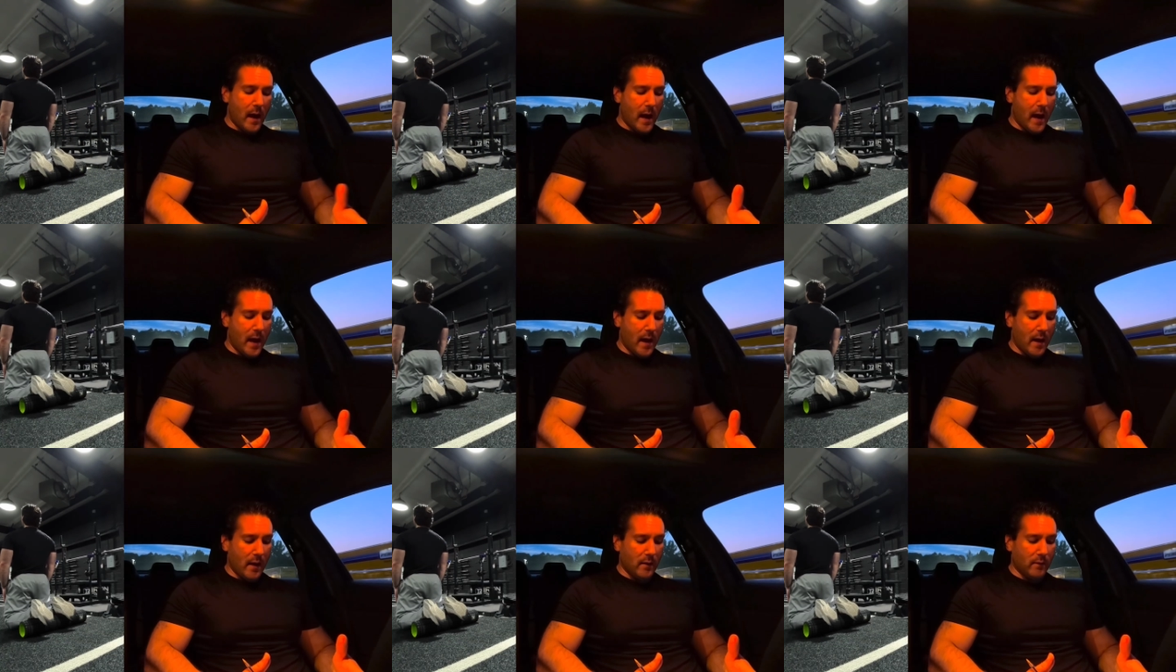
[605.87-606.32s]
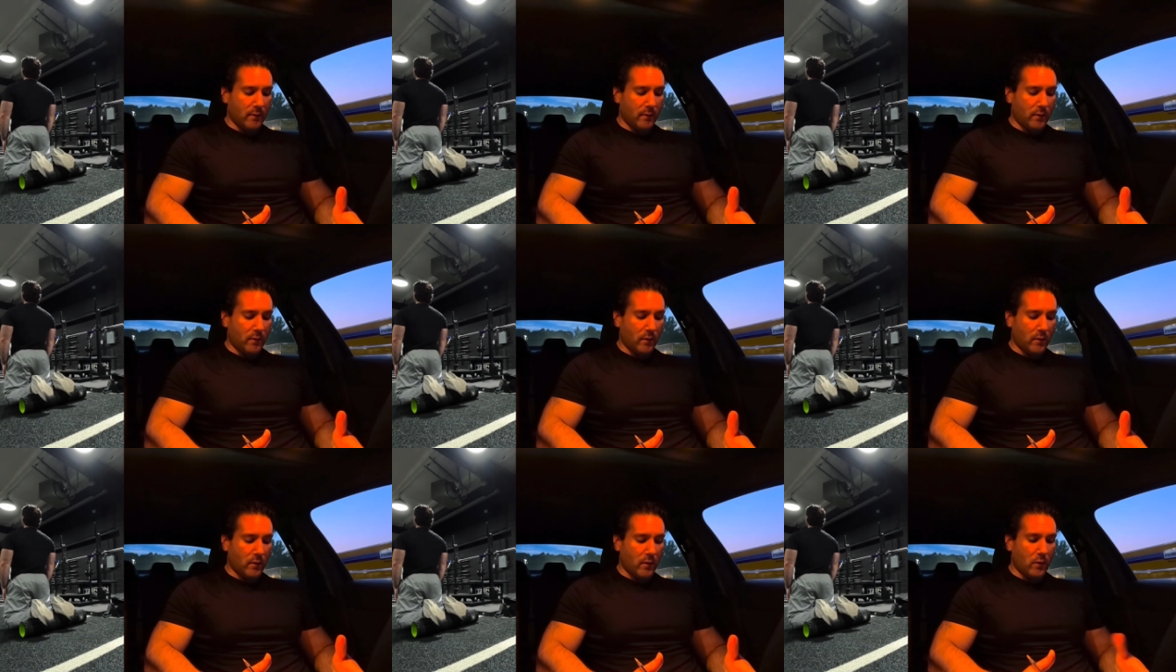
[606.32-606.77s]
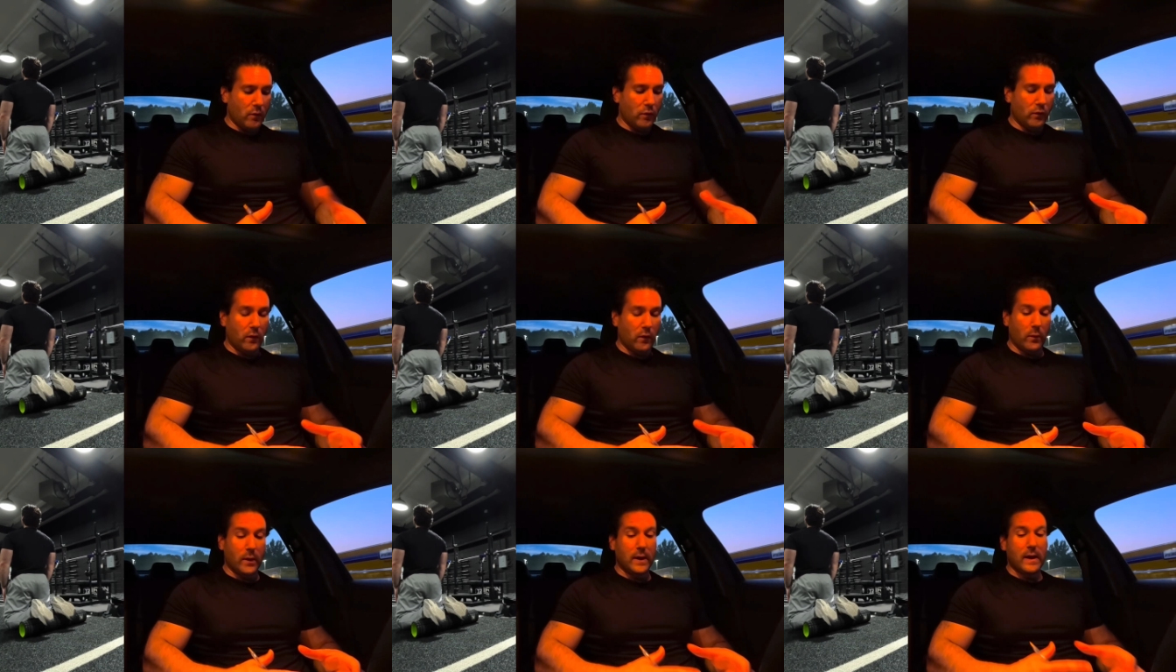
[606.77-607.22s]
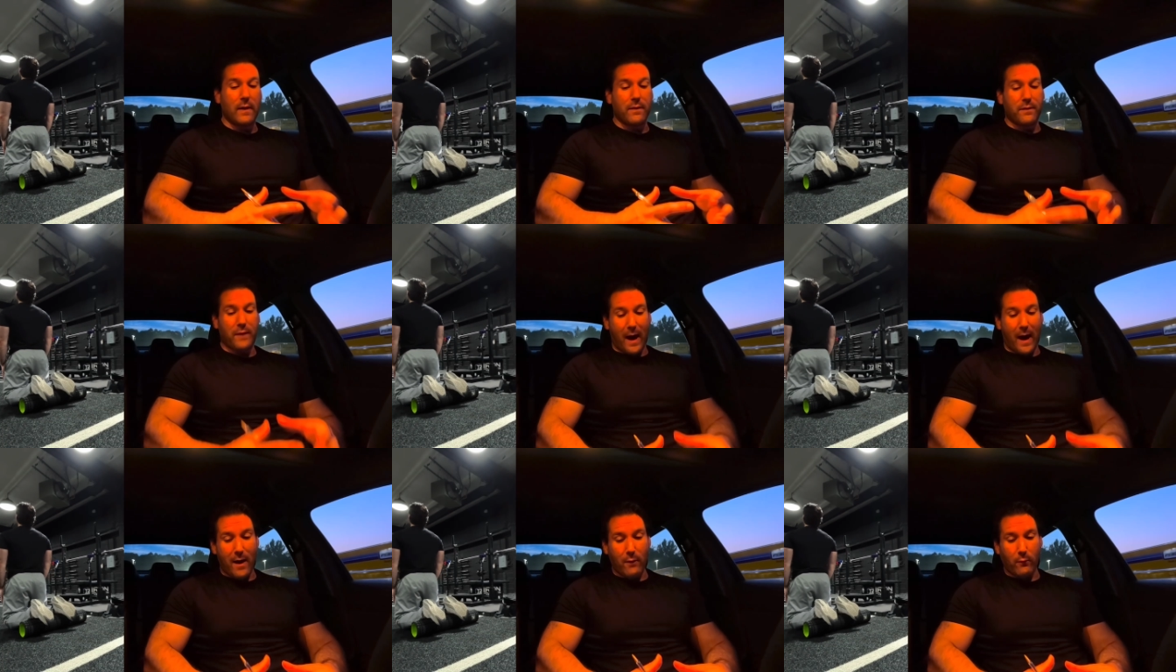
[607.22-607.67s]
and doing
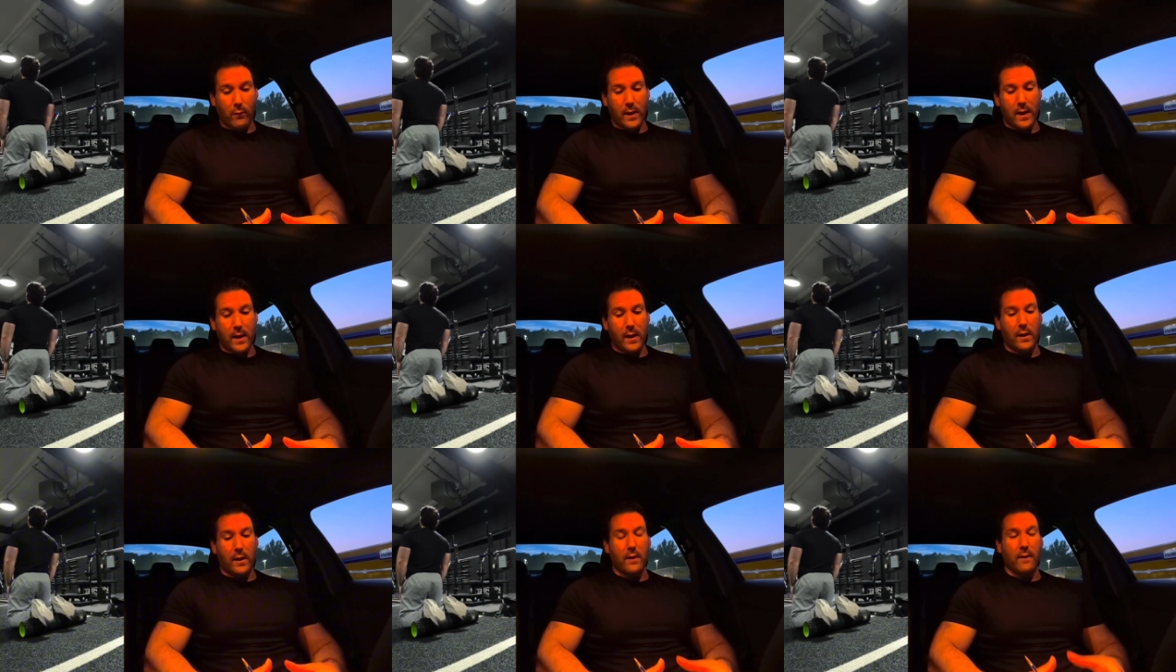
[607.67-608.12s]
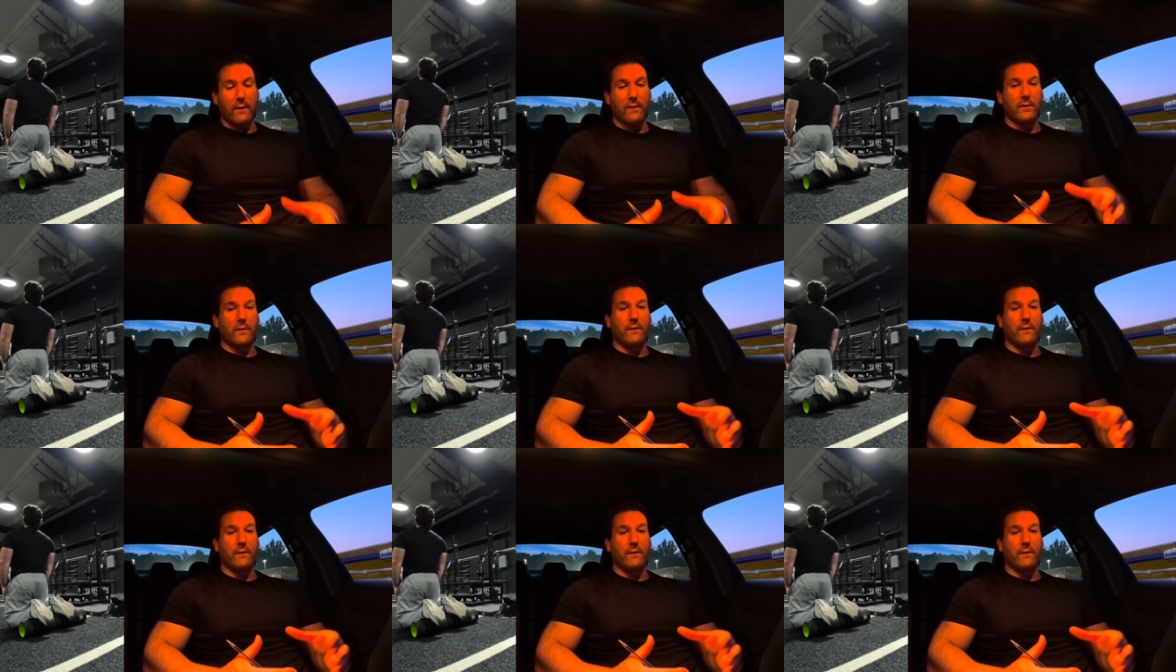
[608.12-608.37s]
it that way